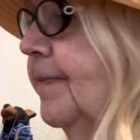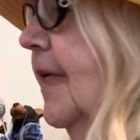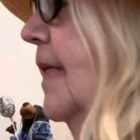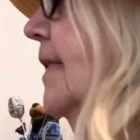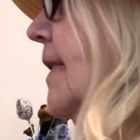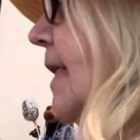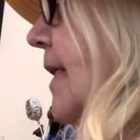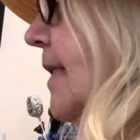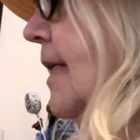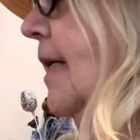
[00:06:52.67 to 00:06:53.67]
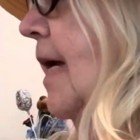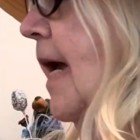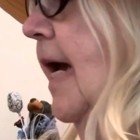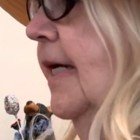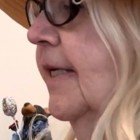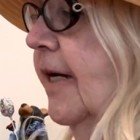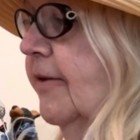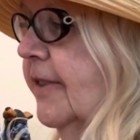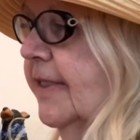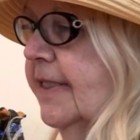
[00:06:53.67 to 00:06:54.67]
It says, a
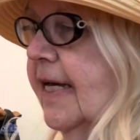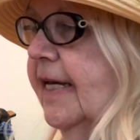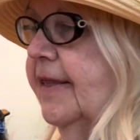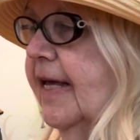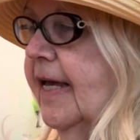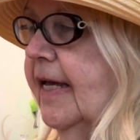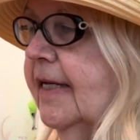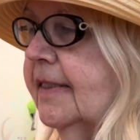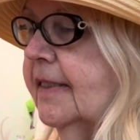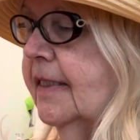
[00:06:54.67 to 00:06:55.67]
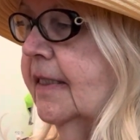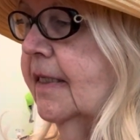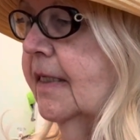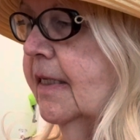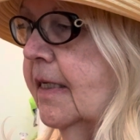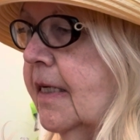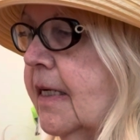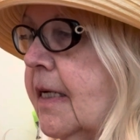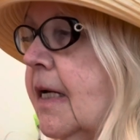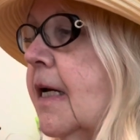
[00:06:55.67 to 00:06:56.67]
note to say thanks.
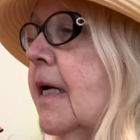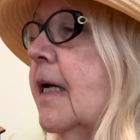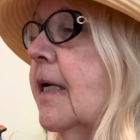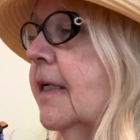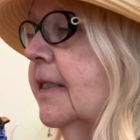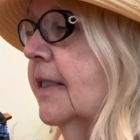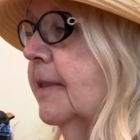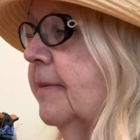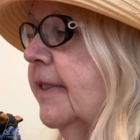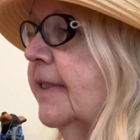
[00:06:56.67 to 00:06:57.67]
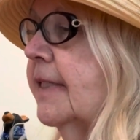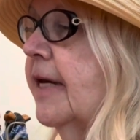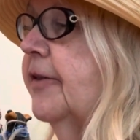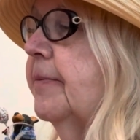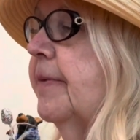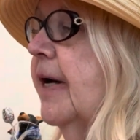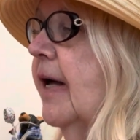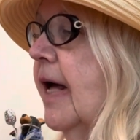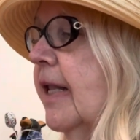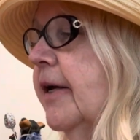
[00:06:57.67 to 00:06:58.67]
This is Miss Southern Belle.
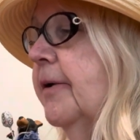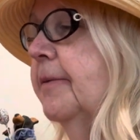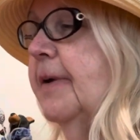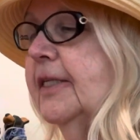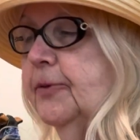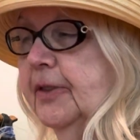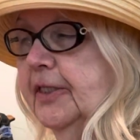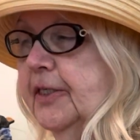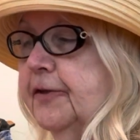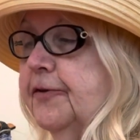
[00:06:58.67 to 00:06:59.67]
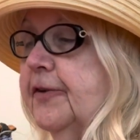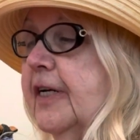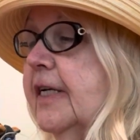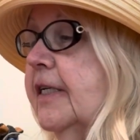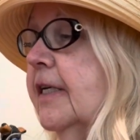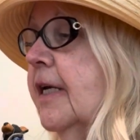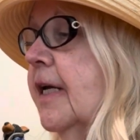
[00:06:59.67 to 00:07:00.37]
Hello, my sweet dear friend.